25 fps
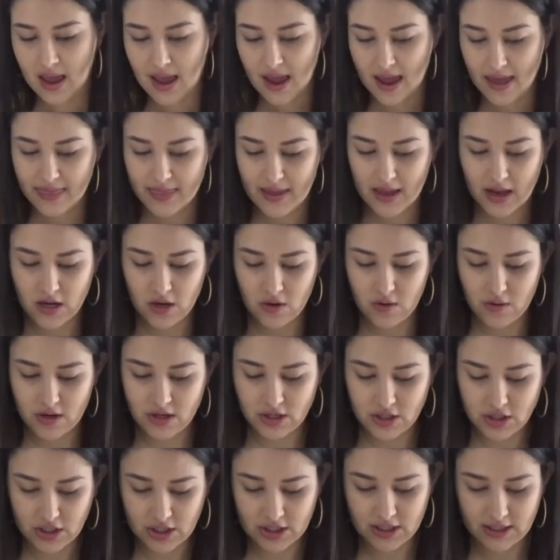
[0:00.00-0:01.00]
And then you
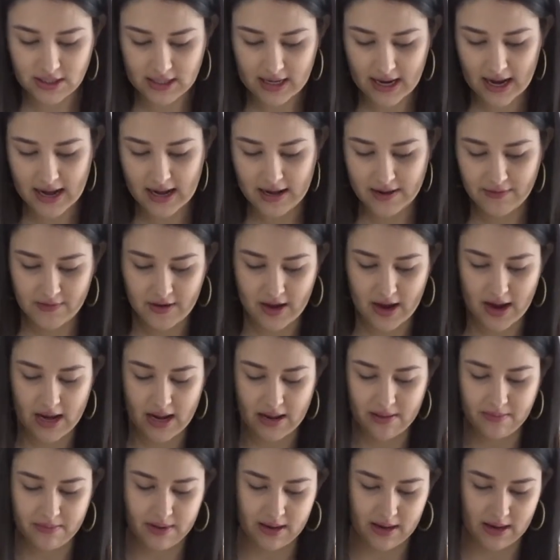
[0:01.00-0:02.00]
can just kind of cut
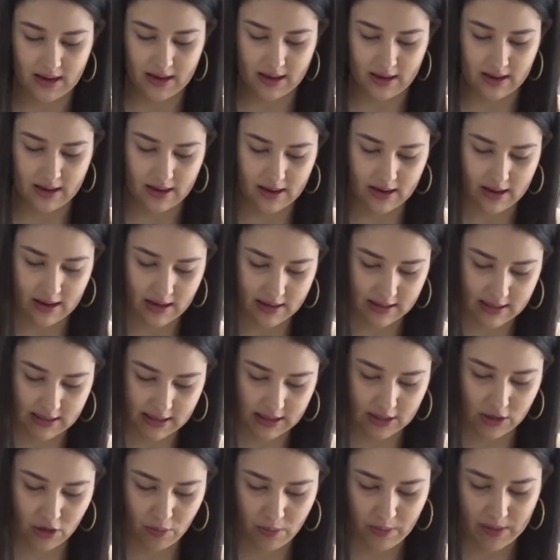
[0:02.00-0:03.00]
them into
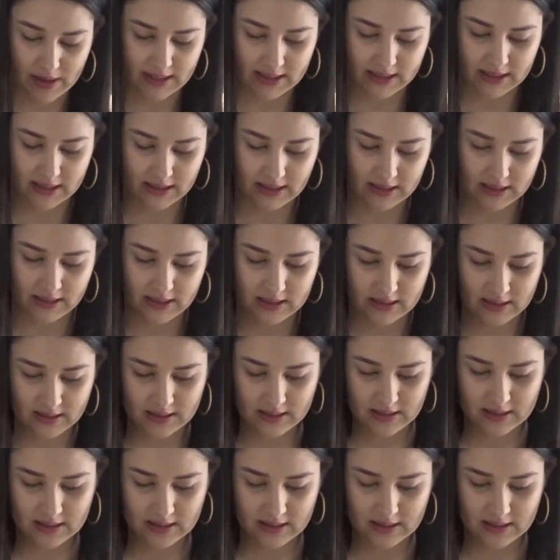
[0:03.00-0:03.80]
little pieces